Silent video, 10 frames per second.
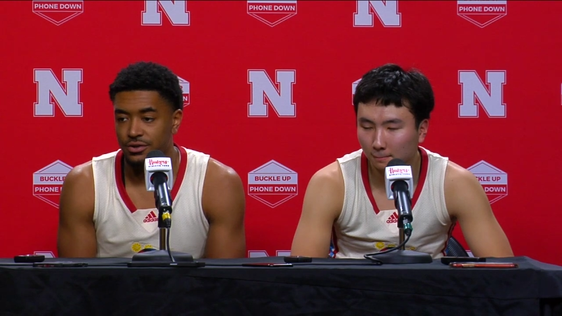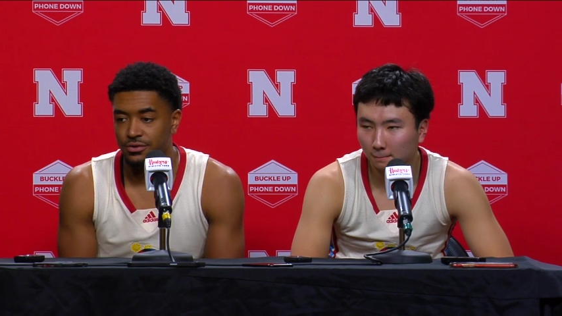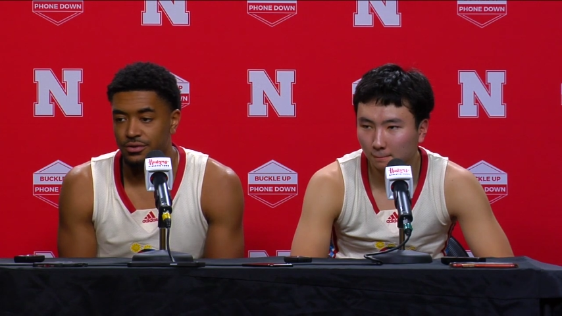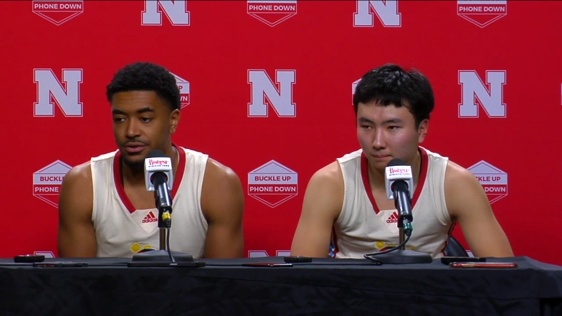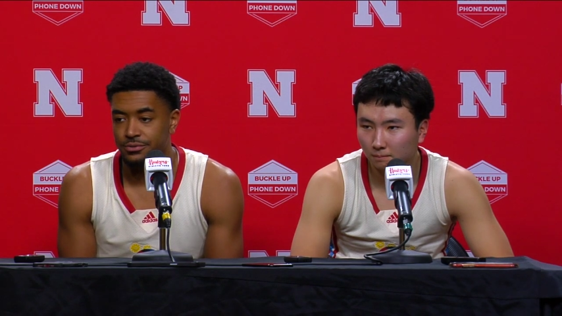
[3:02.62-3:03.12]

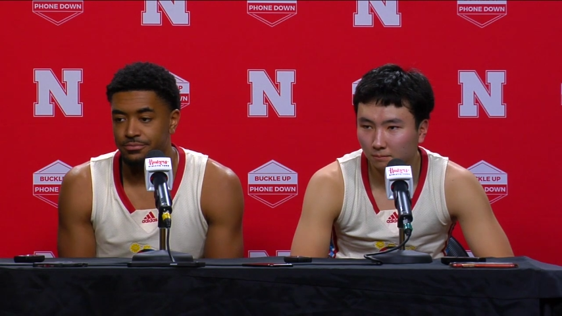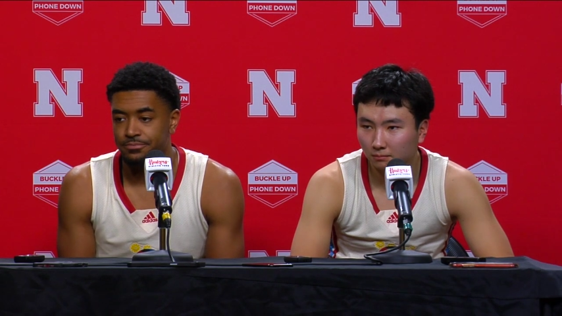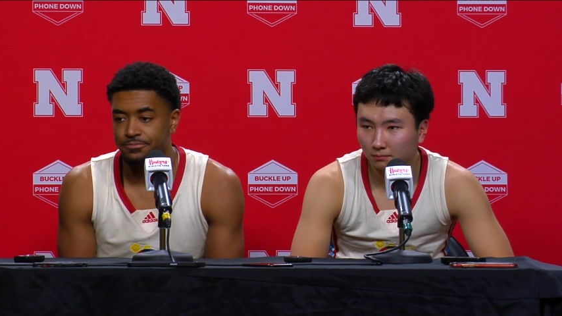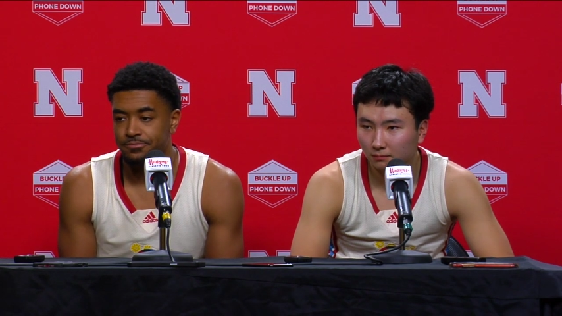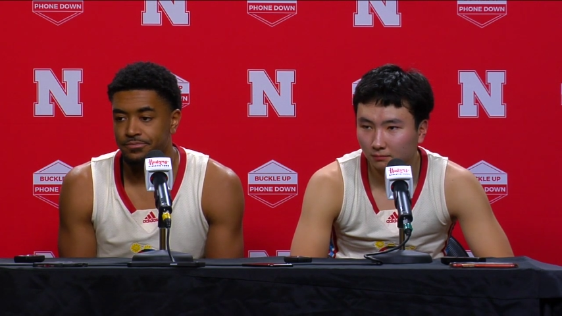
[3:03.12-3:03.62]
Speaker 1: know, um,
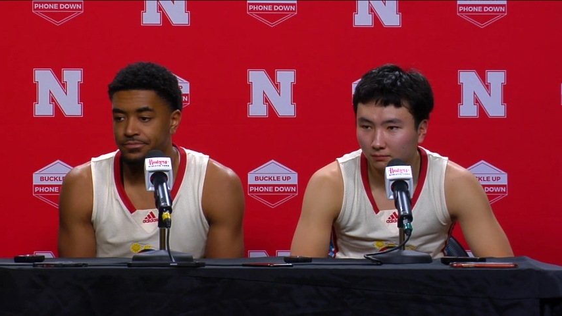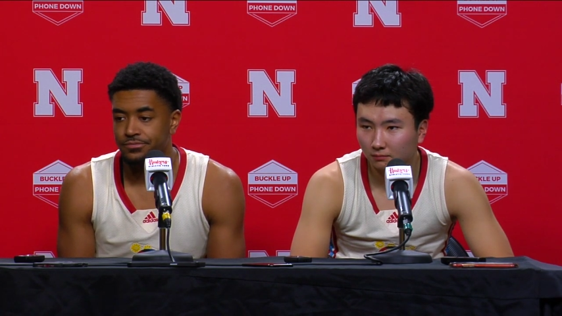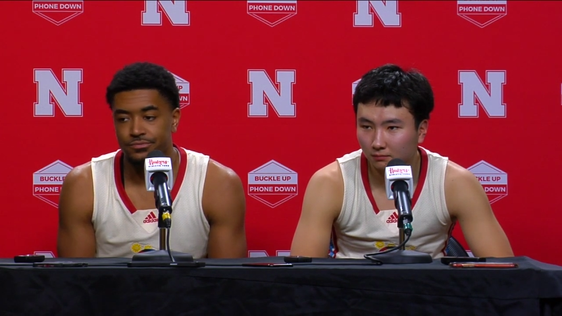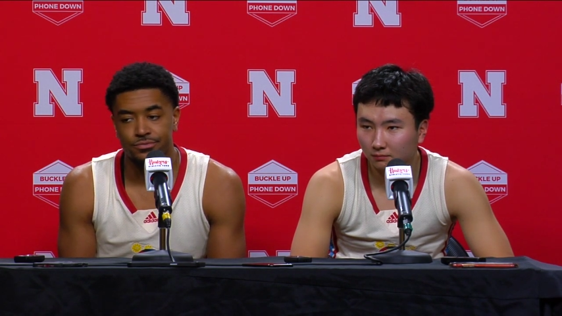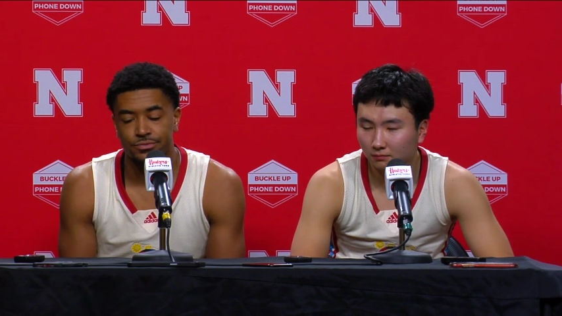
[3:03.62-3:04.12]

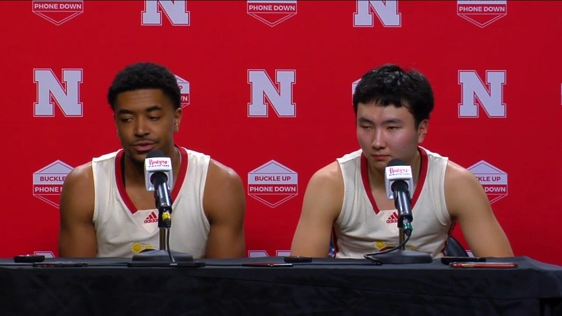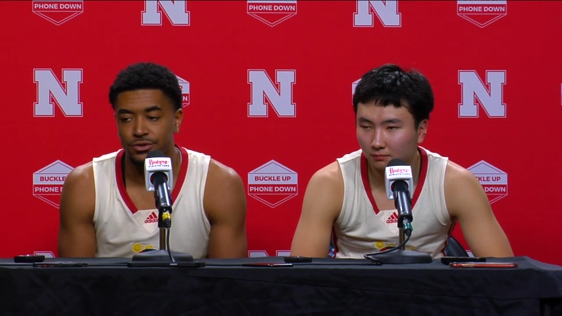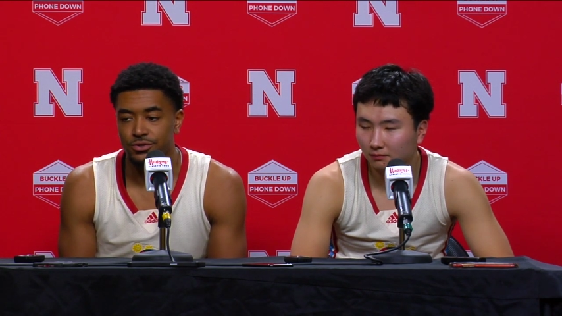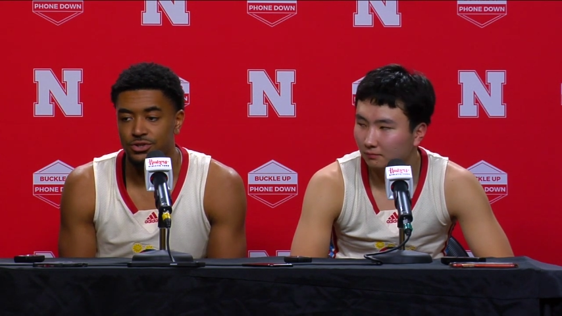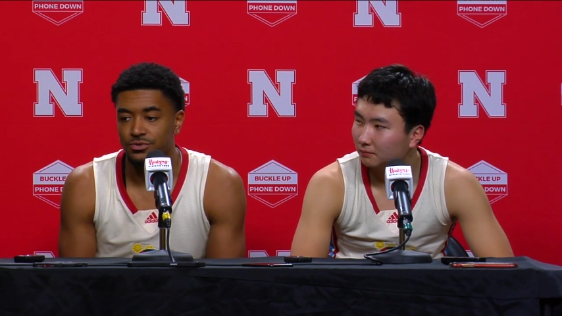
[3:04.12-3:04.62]
you
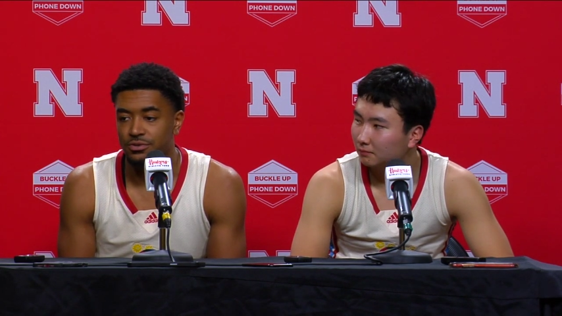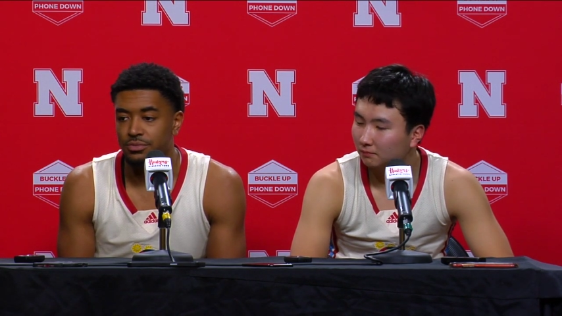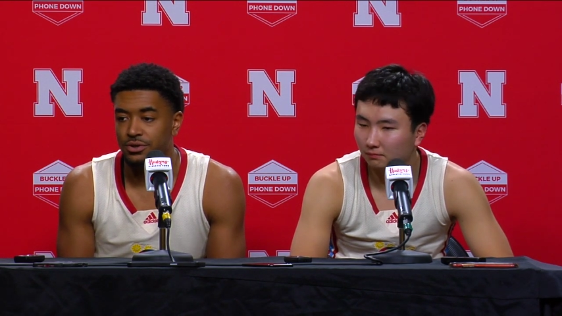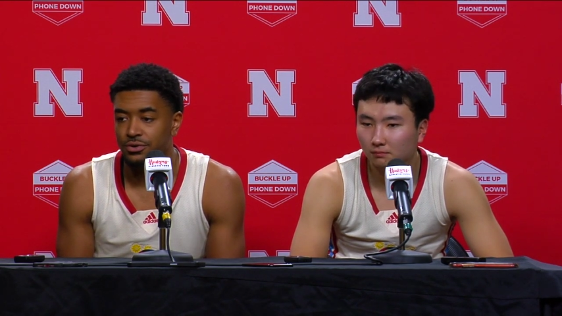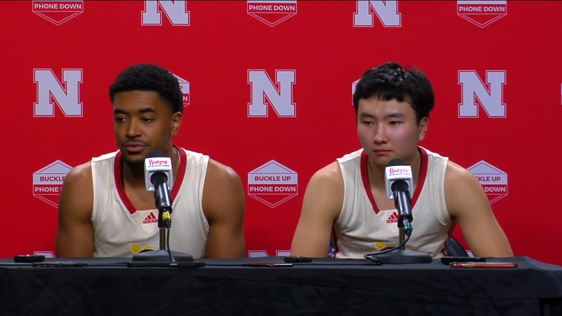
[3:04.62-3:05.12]
know, just
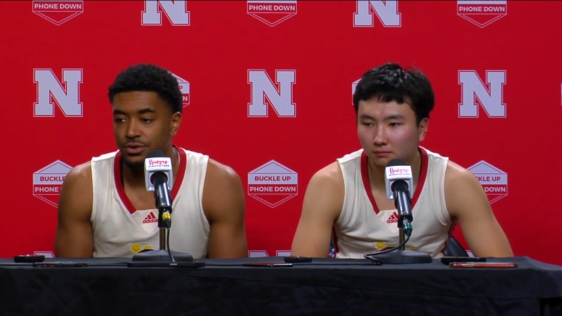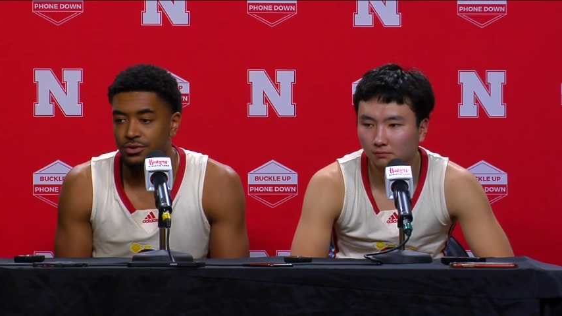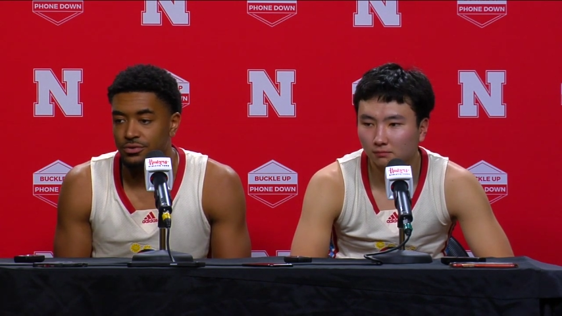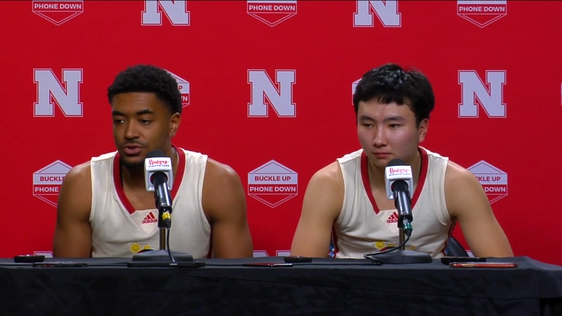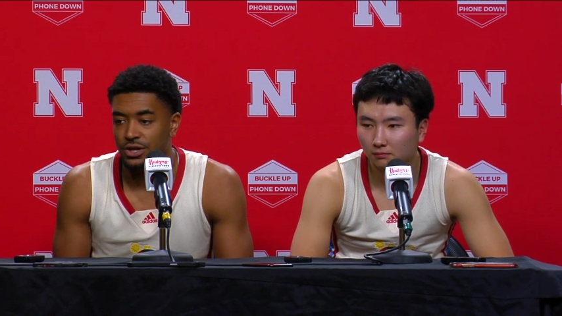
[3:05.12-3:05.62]
rebuild, you
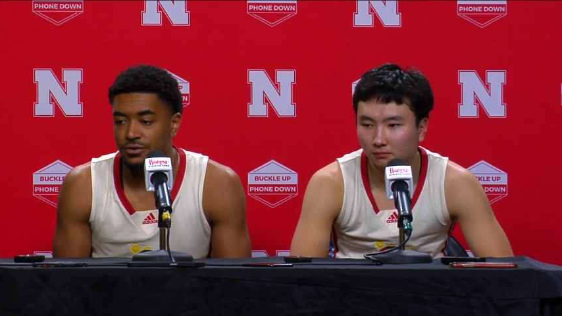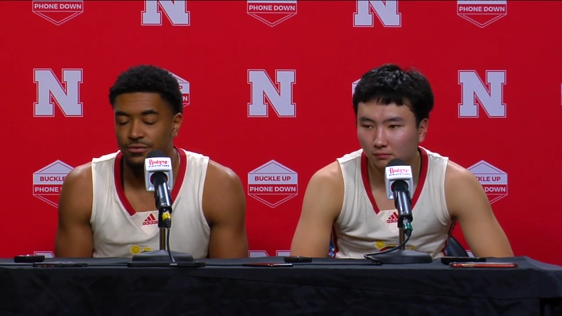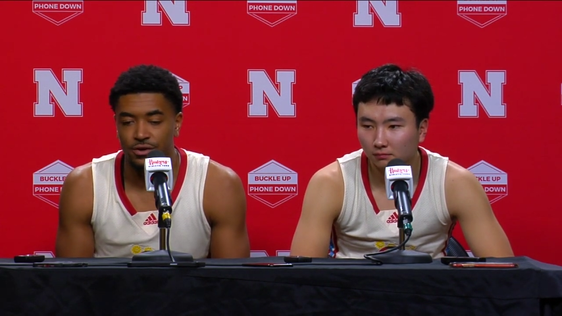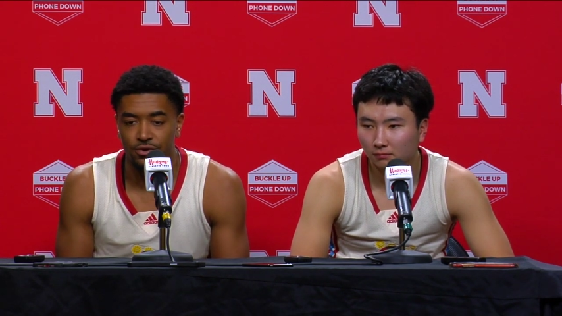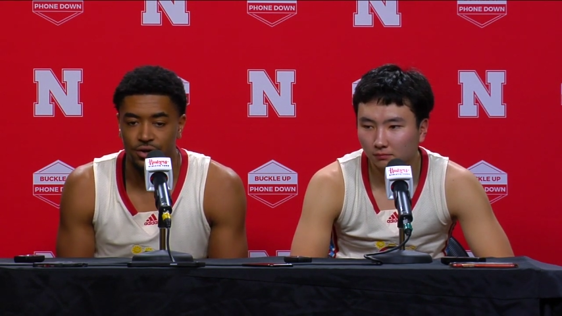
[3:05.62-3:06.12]
know, try to
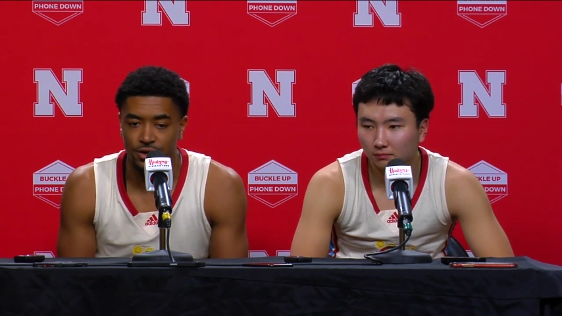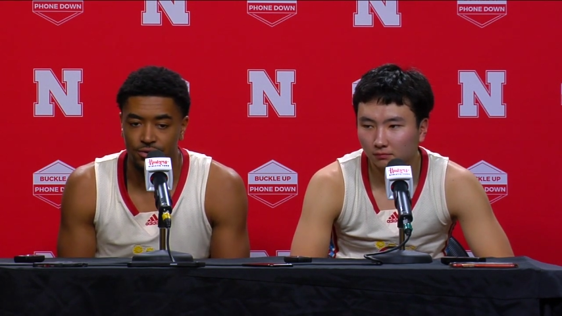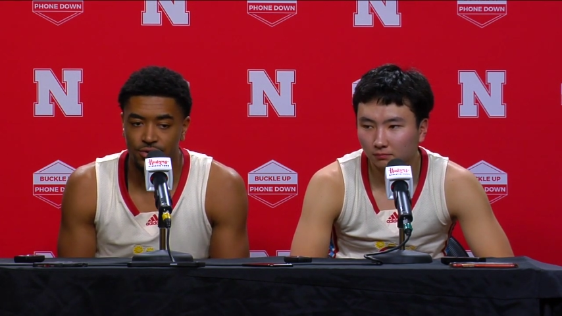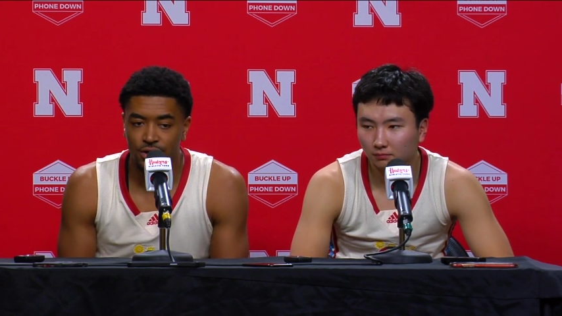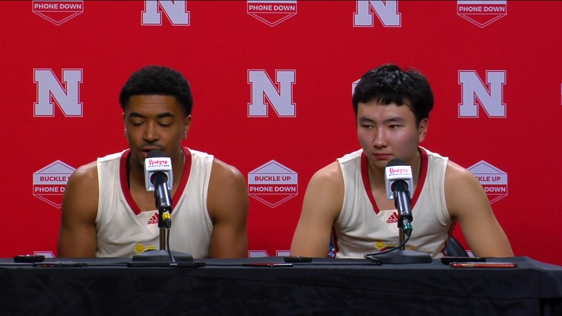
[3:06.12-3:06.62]
figure it out,
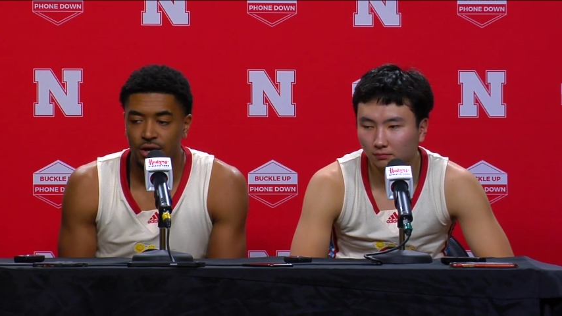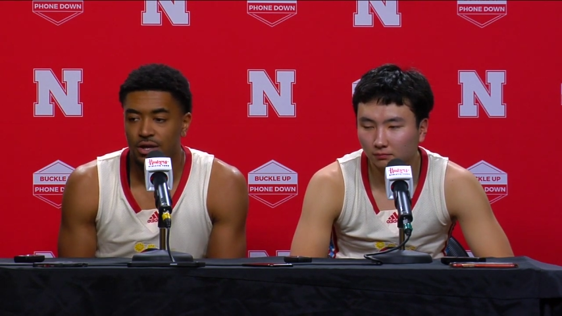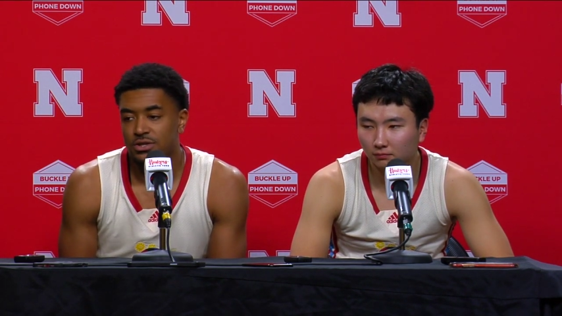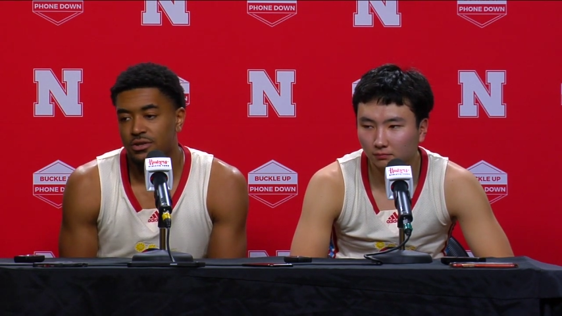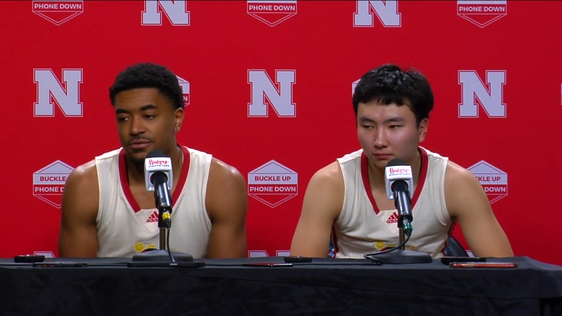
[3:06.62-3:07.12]

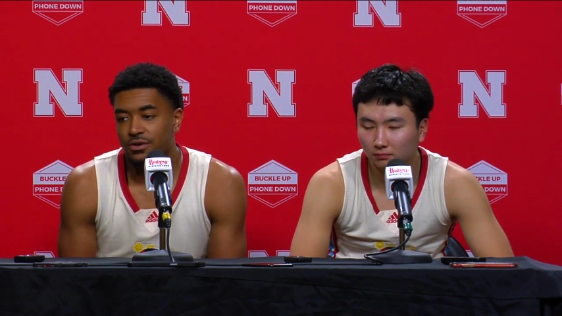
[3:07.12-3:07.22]
stuff